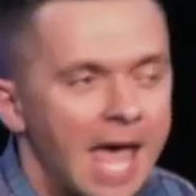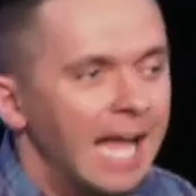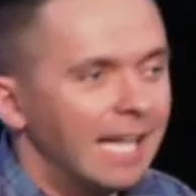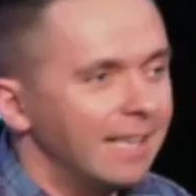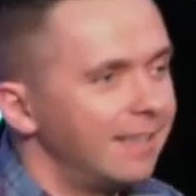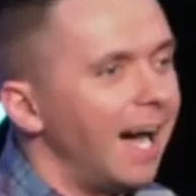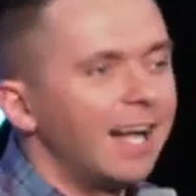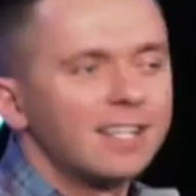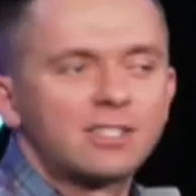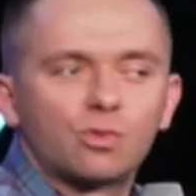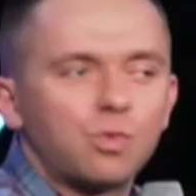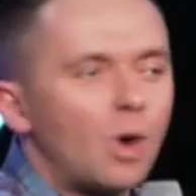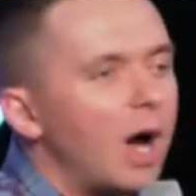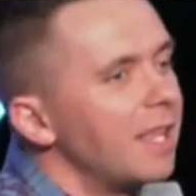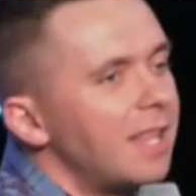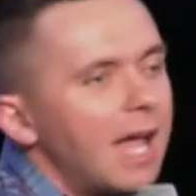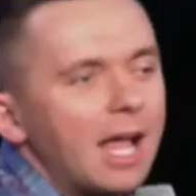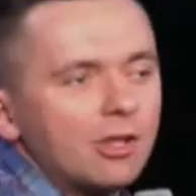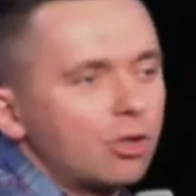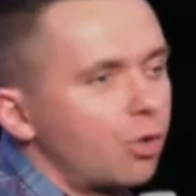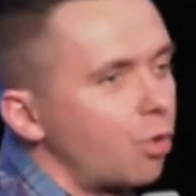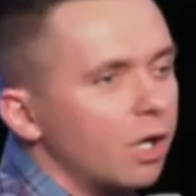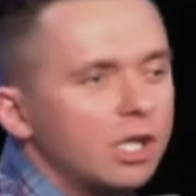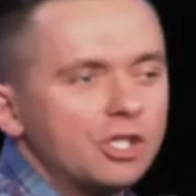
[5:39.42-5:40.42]
That's why
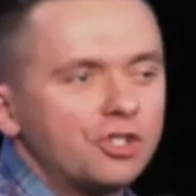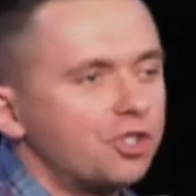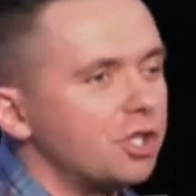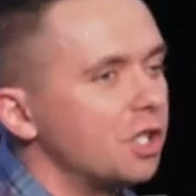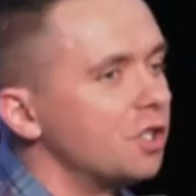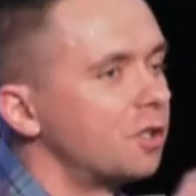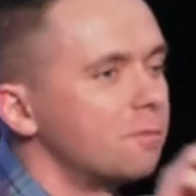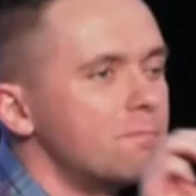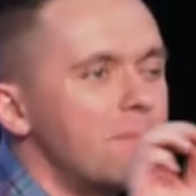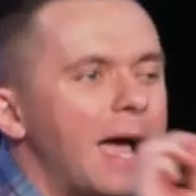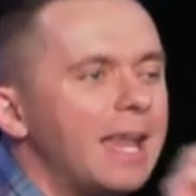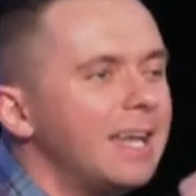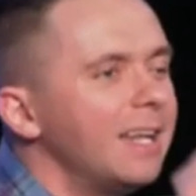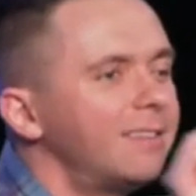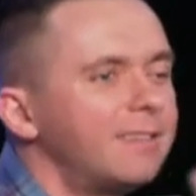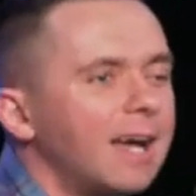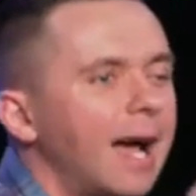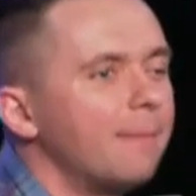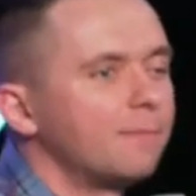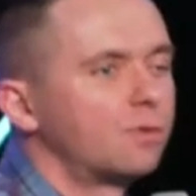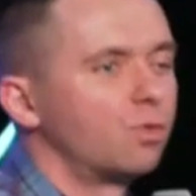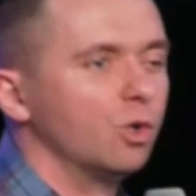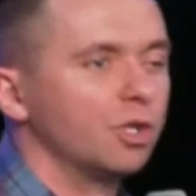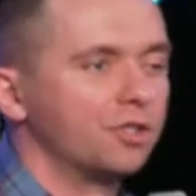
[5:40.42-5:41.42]
non-Christians many
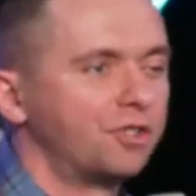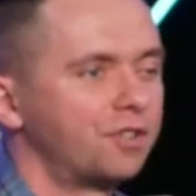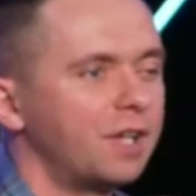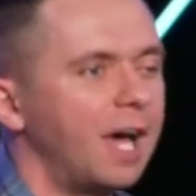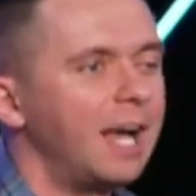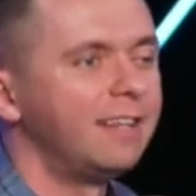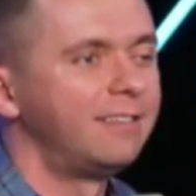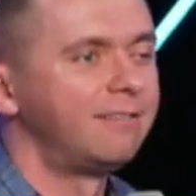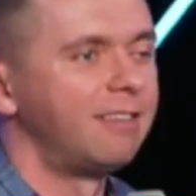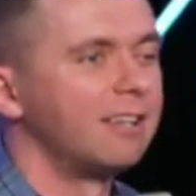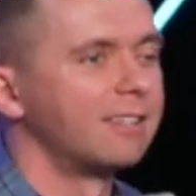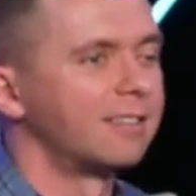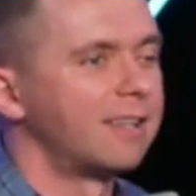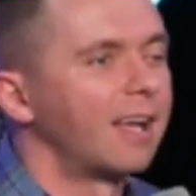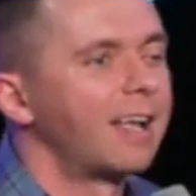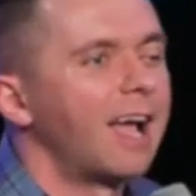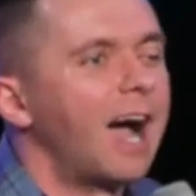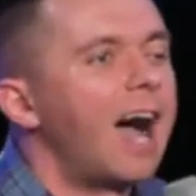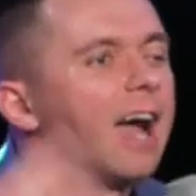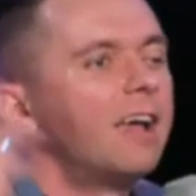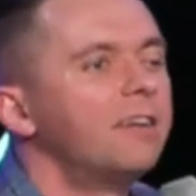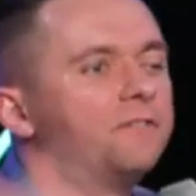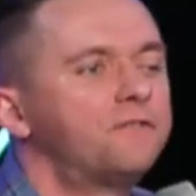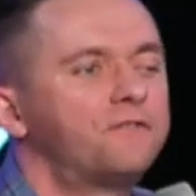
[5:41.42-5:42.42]
times will say things like,
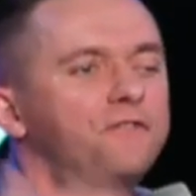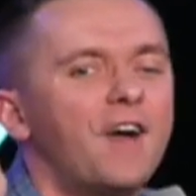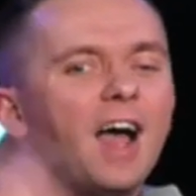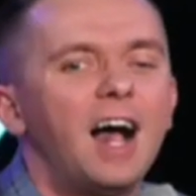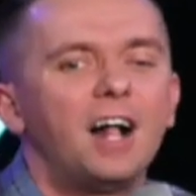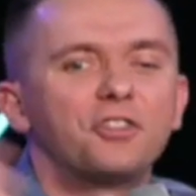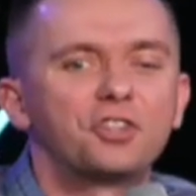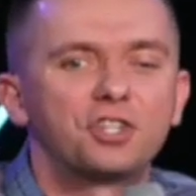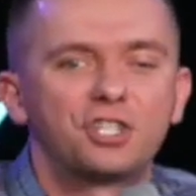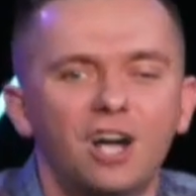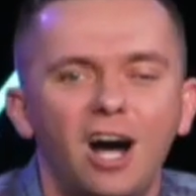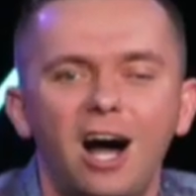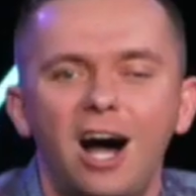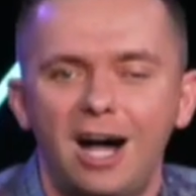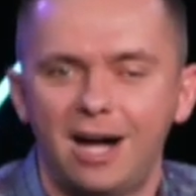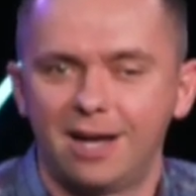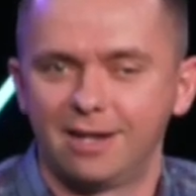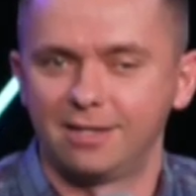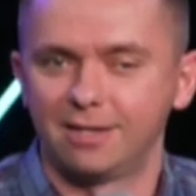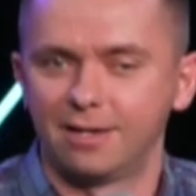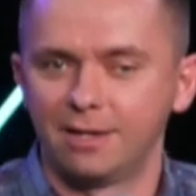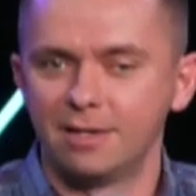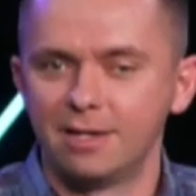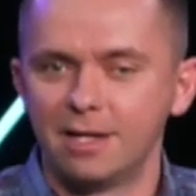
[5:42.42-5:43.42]
I felt
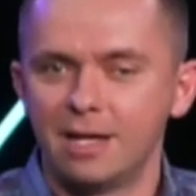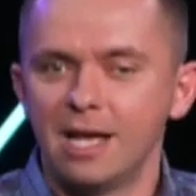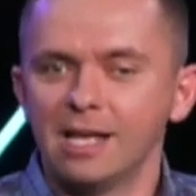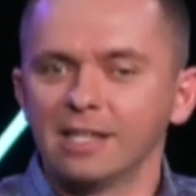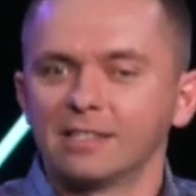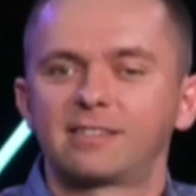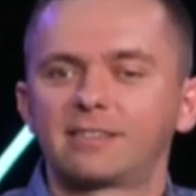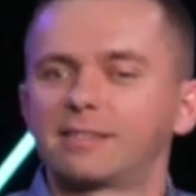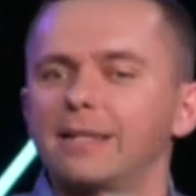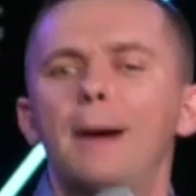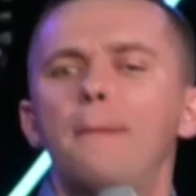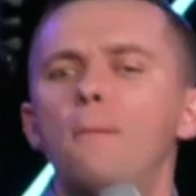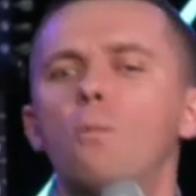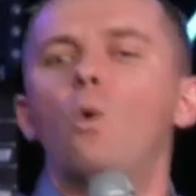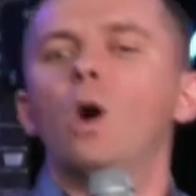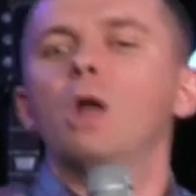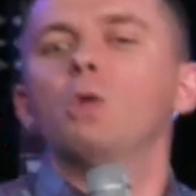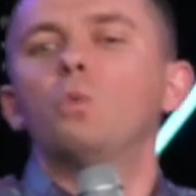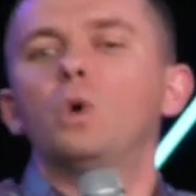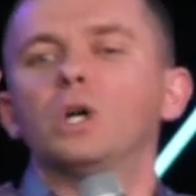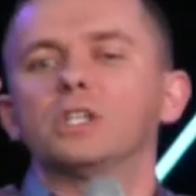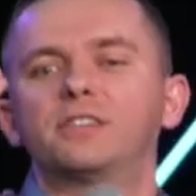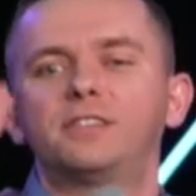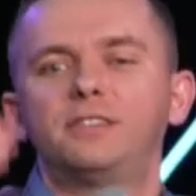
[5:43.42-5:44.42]
God.
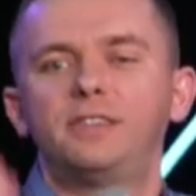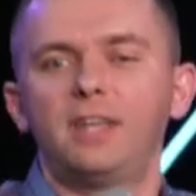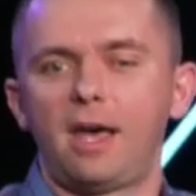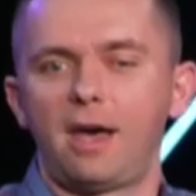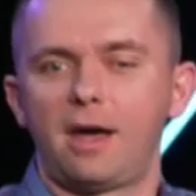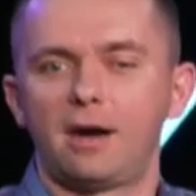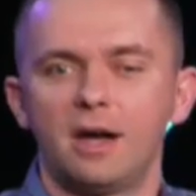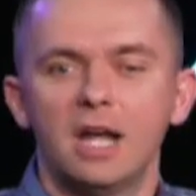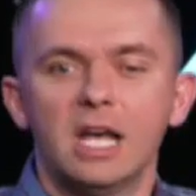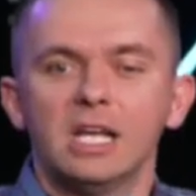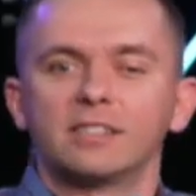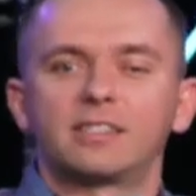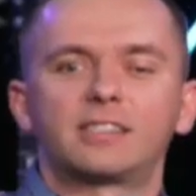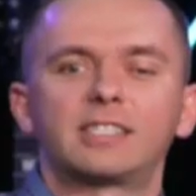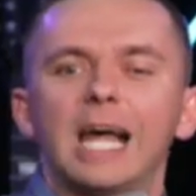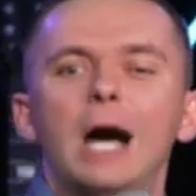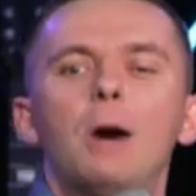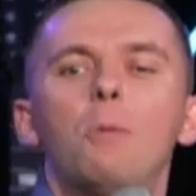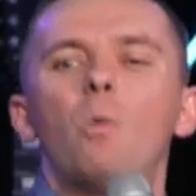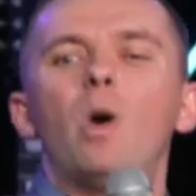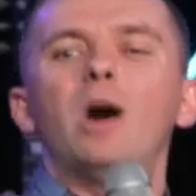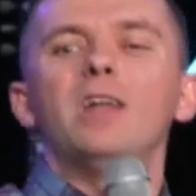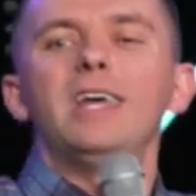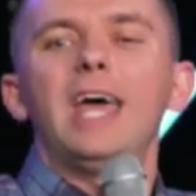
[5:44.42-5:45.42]
Someone was there.
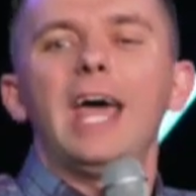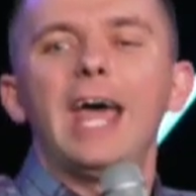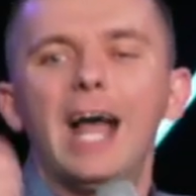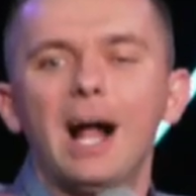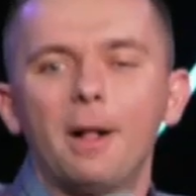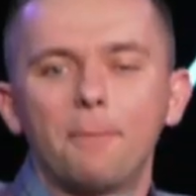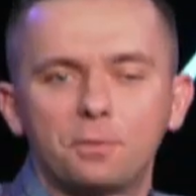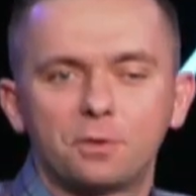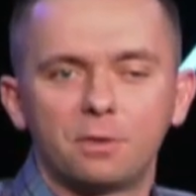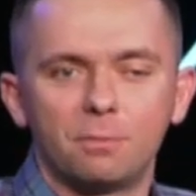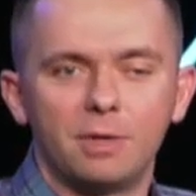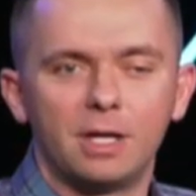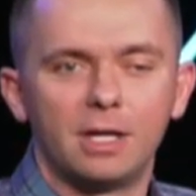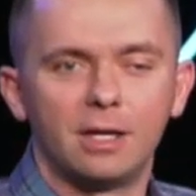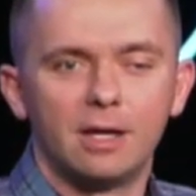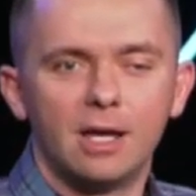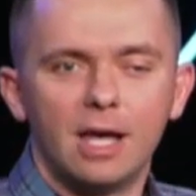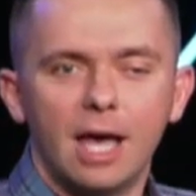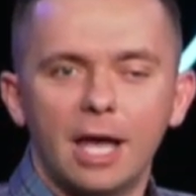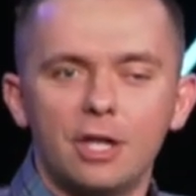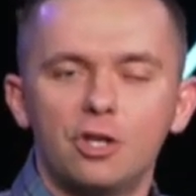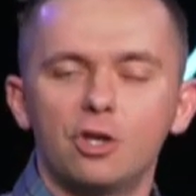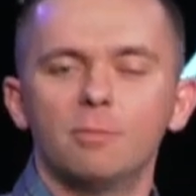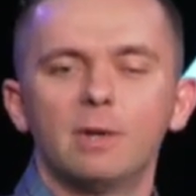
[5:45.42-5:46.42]
Someone helped me.
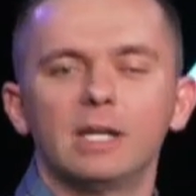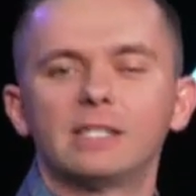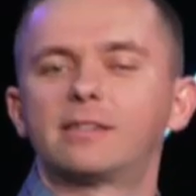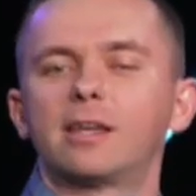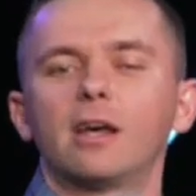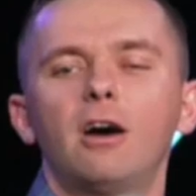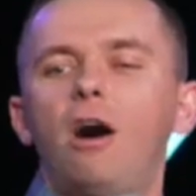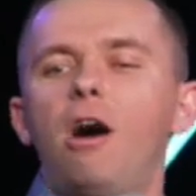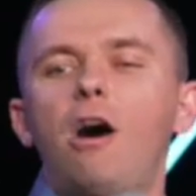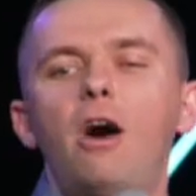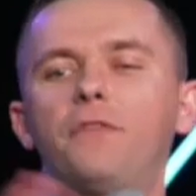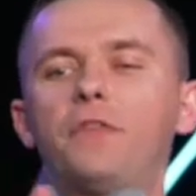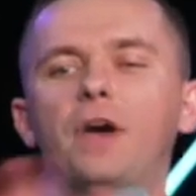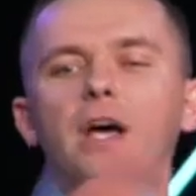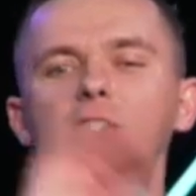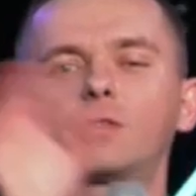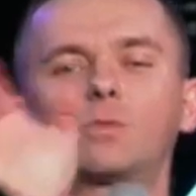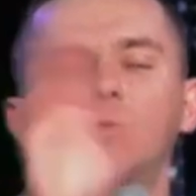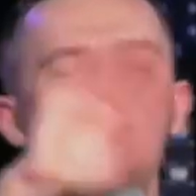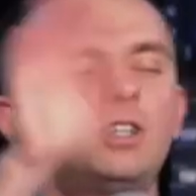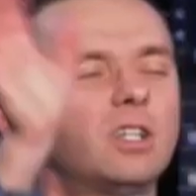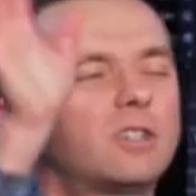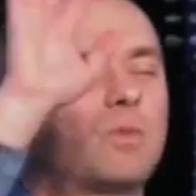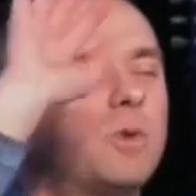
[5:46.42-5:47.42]
And you may say, oh,
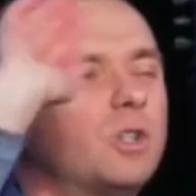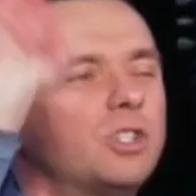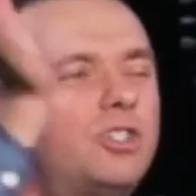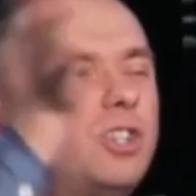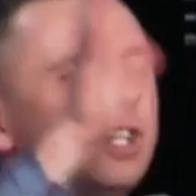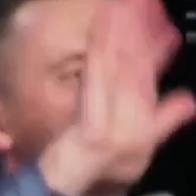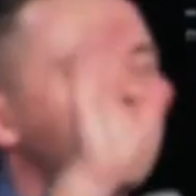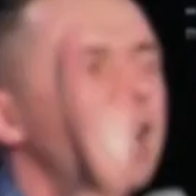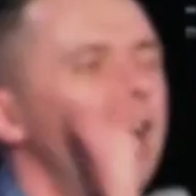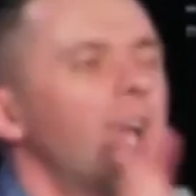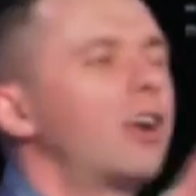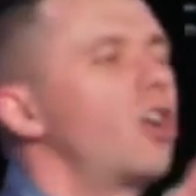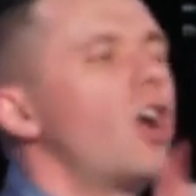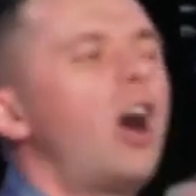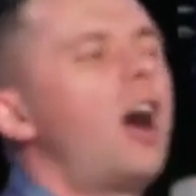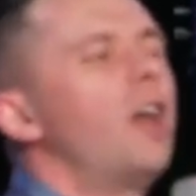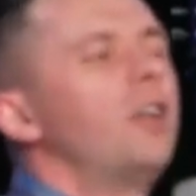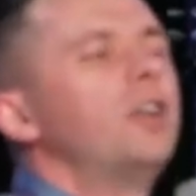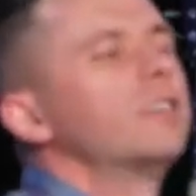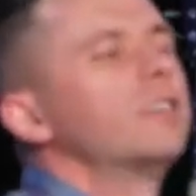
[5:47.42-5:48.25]
that's, this was just, God